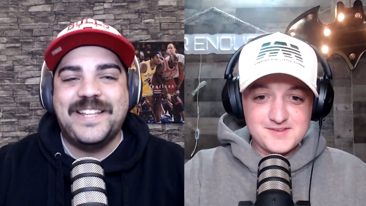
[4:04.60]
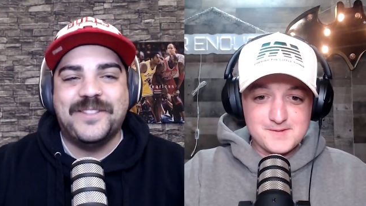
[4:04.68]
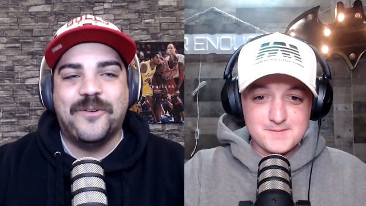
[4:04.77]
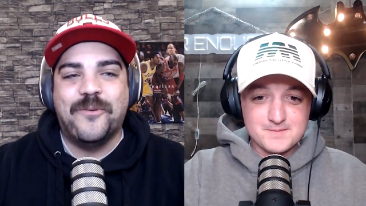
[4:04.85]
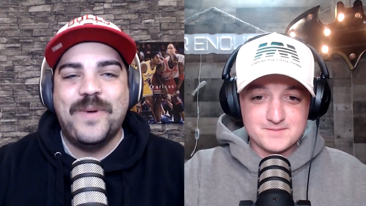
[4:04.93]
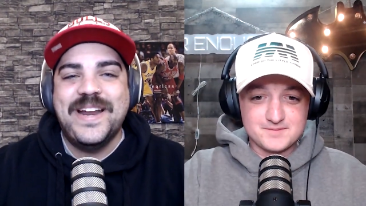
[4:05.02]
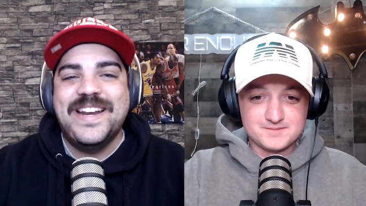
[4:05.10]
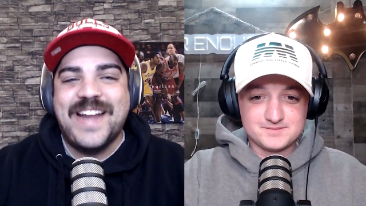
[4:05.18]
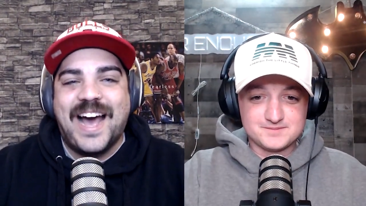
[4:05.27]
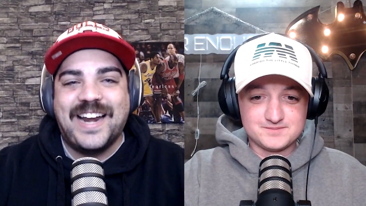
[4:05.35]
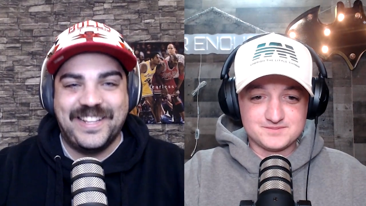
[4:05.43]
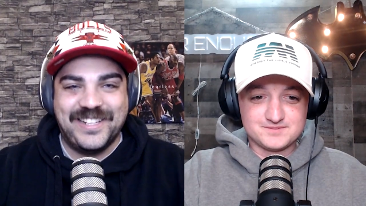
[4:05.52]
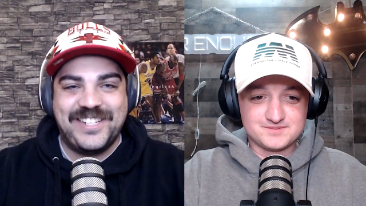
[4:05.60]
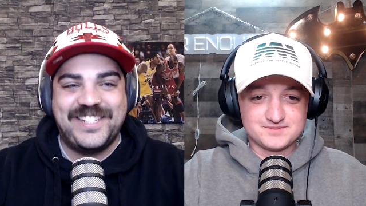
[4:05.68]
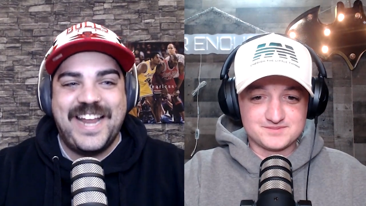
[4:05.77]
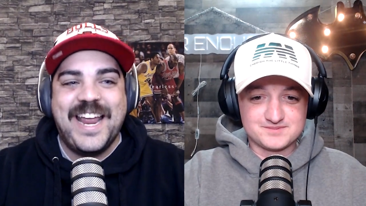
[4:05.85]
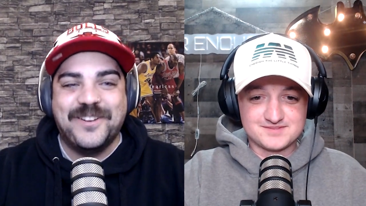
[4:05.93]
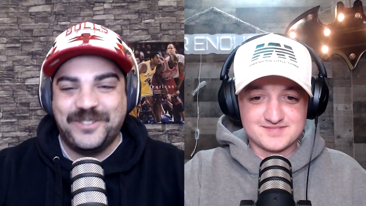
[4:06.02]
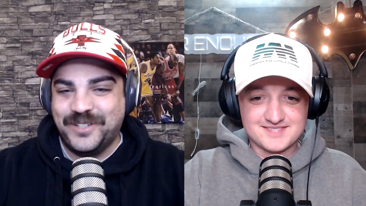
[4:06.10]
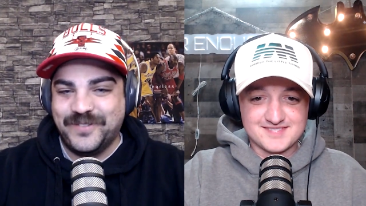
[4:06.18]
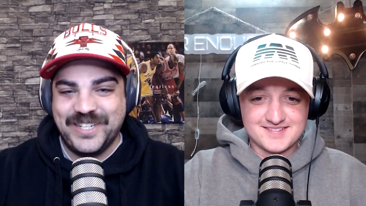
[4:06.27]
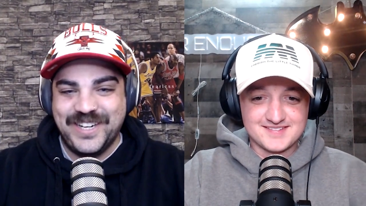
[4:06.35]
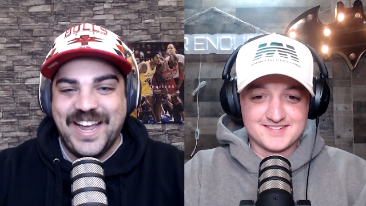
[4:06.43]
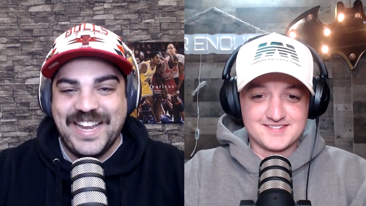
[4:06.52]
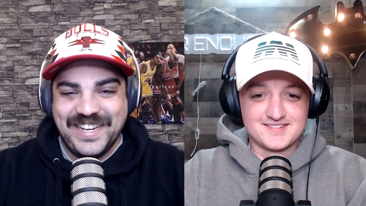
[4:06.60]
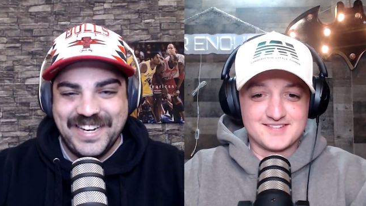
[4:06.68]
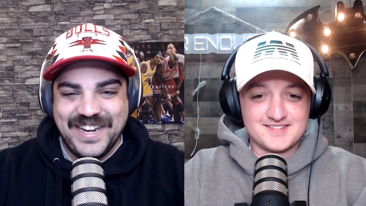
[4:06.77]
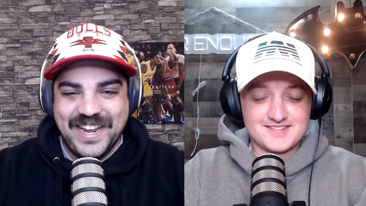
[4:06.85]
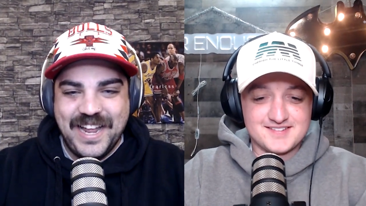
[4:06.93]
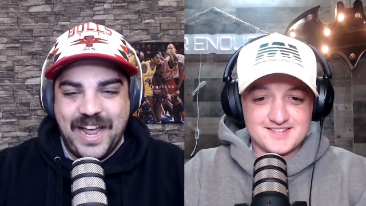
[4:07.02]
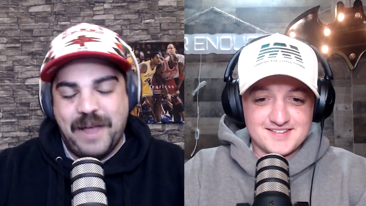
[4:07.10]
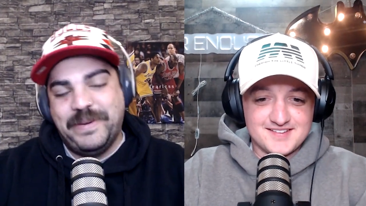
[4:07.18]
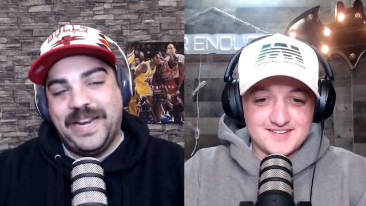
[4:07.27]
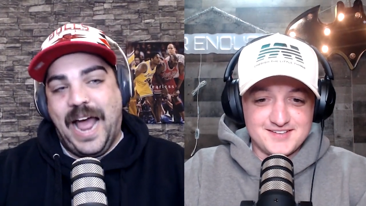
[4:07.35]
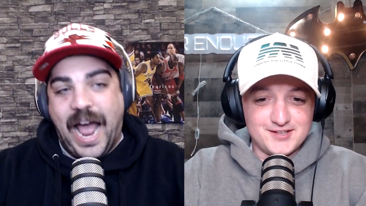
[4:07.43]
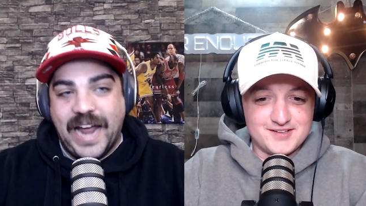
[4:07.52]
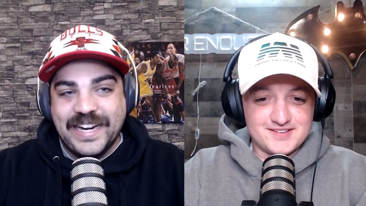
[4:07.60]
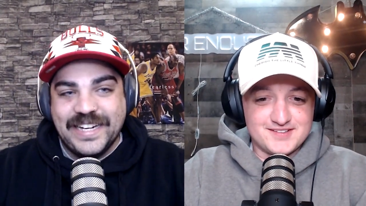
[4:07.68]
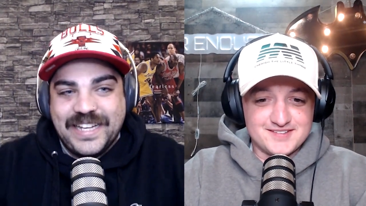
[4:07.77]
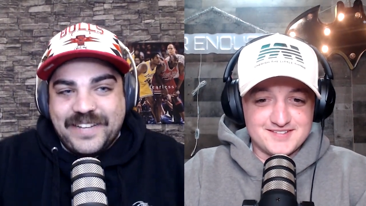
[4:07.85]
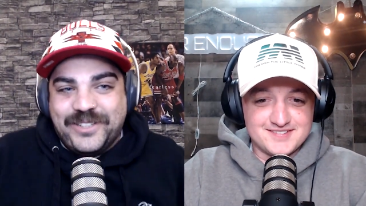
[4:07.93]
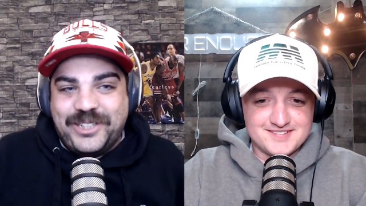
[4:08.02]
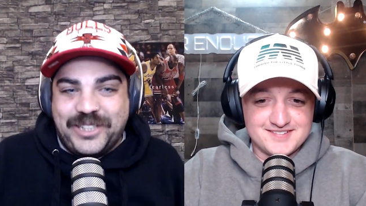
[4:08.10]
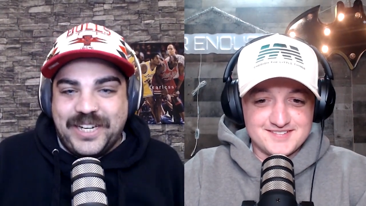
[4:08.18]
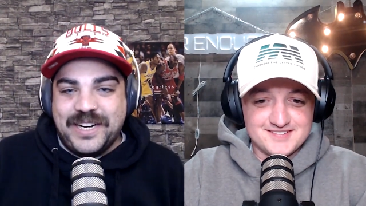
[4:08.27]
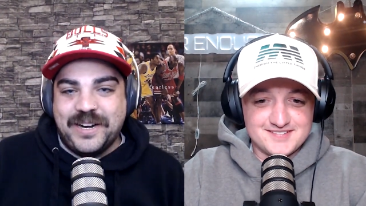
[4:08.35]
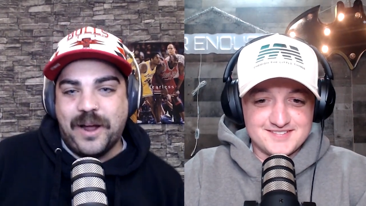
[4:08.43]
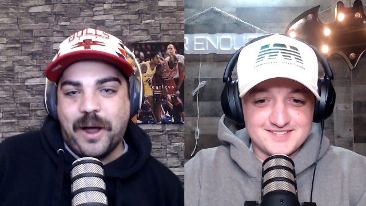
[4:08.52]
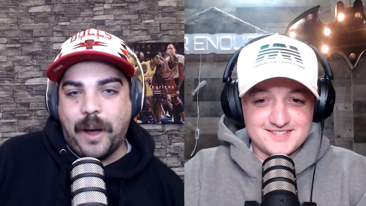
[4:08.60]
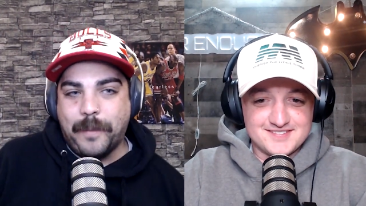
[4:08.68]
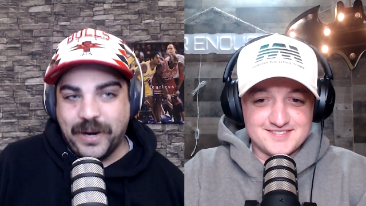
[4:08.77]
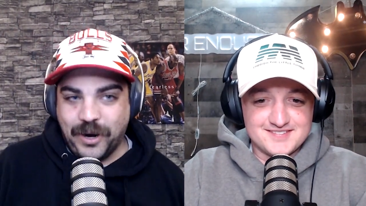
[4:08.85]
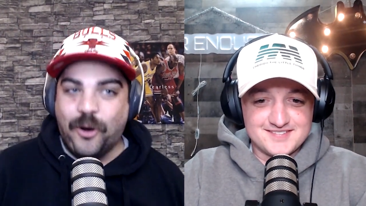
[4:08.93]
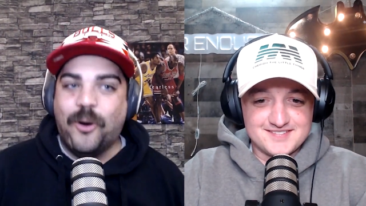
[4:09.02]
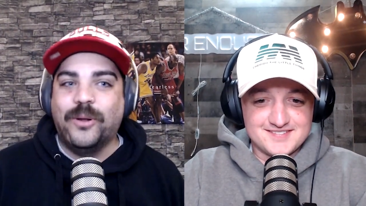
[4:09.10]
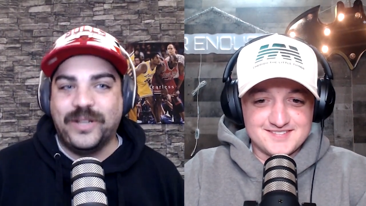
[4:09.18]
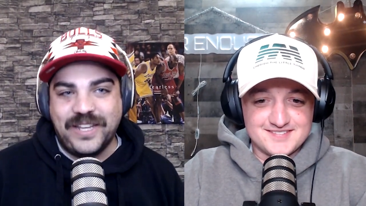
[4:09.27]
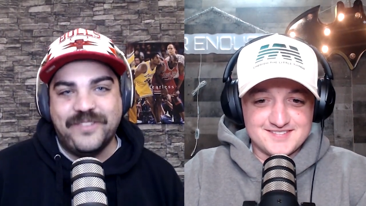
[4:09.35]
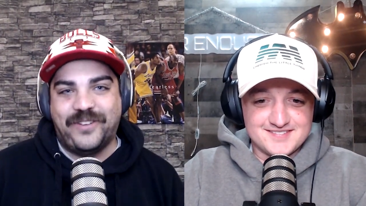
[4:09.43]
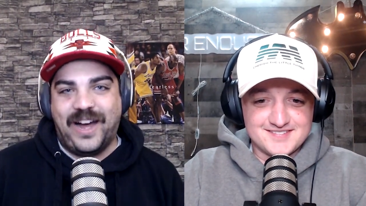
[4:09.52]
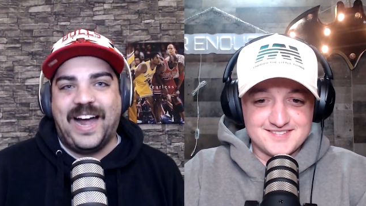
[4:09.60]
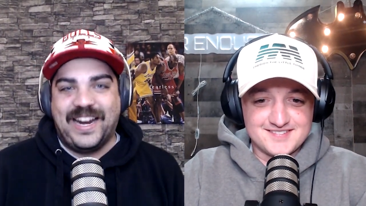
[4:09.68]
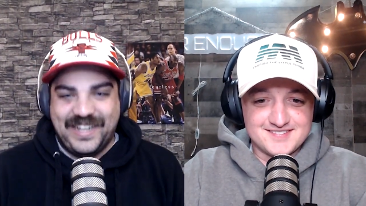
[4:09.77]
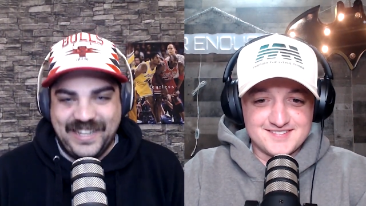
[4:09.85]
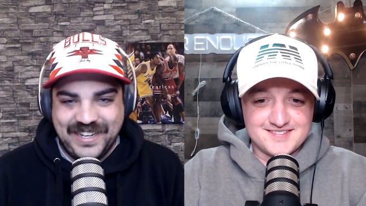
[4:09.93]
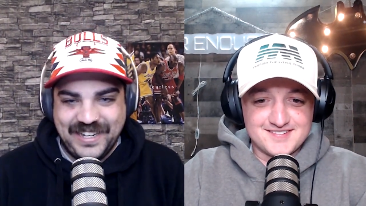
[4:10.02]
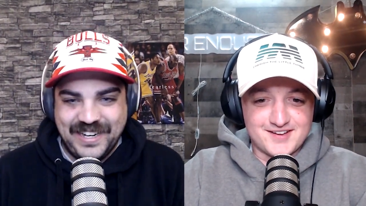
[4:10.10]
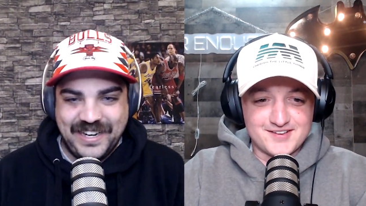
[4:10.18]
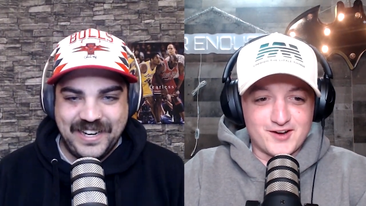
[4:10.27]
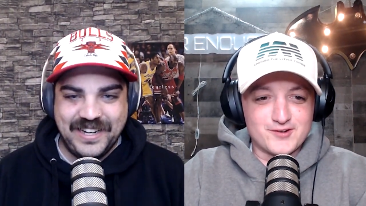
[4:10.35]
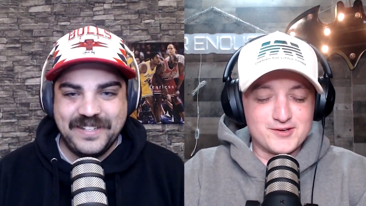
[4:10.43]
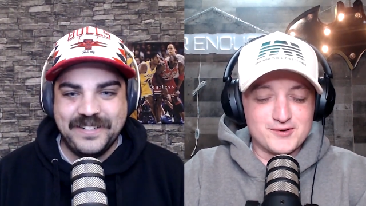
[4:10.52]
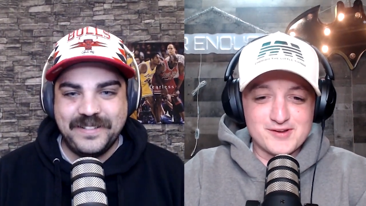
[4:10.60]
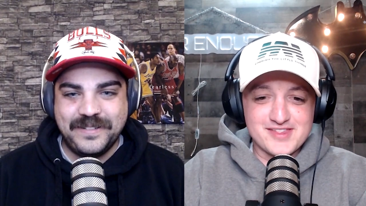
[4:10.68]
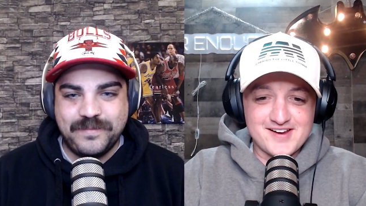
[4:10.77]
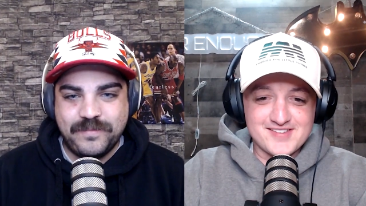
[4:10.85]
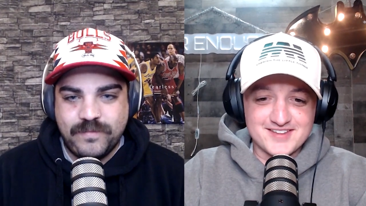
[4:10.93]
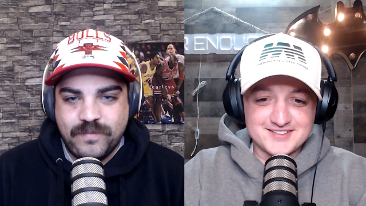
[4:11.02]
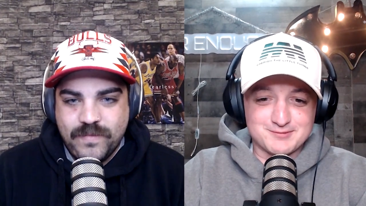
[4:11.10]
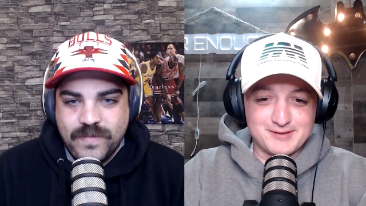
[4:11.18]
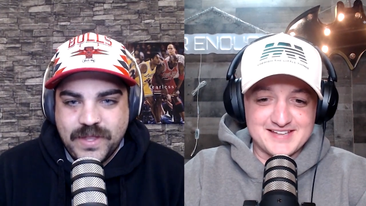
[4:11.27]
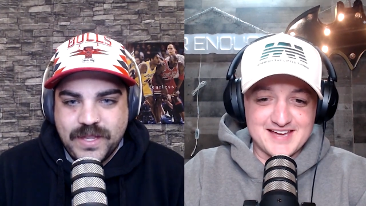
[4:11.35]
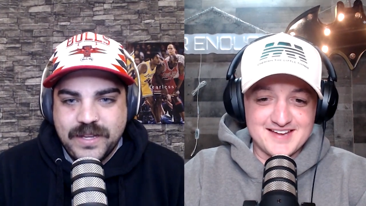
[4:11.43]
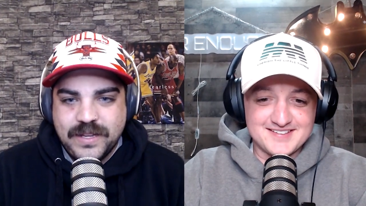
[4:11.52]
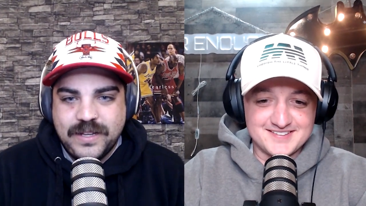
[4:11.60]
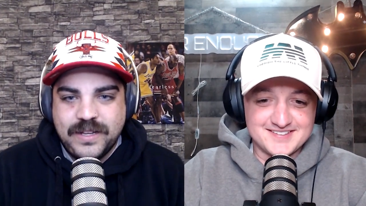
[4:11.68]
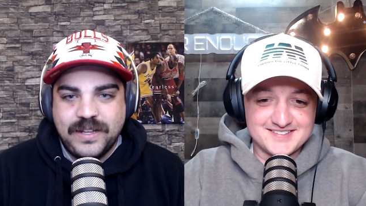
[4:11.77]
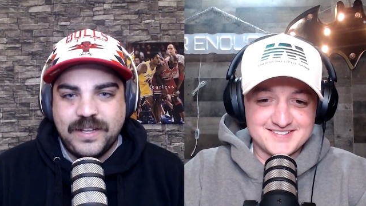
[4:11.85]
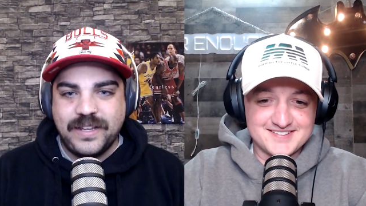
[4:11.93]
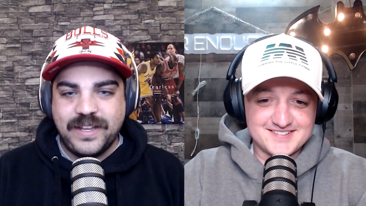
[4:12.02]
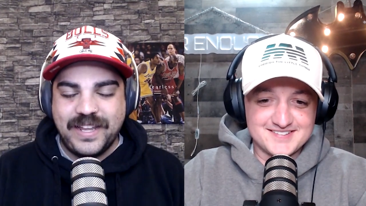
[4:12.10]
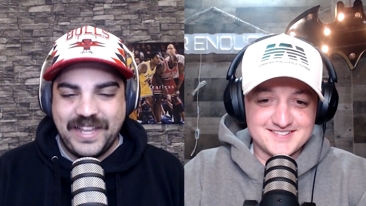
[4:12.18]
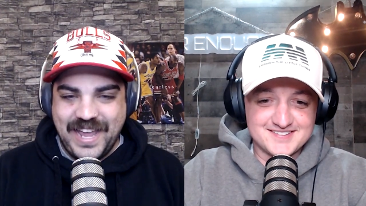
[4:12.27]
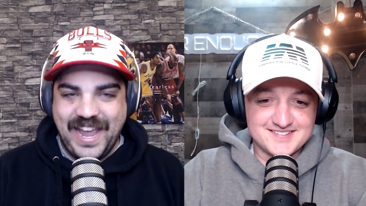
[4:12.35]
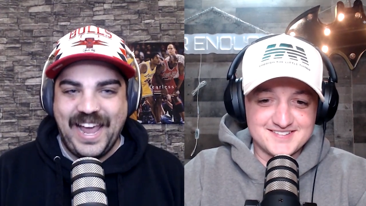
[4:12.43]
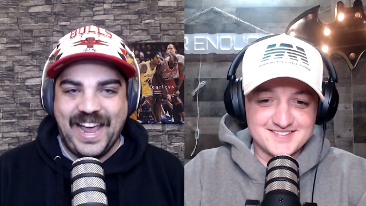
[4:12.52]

Speaker 1: the wind out of the sails of a night. I mean, I didn't give a shit, but holy fuck.
Speaker 2: Oh, you were there this weekend? Yeah.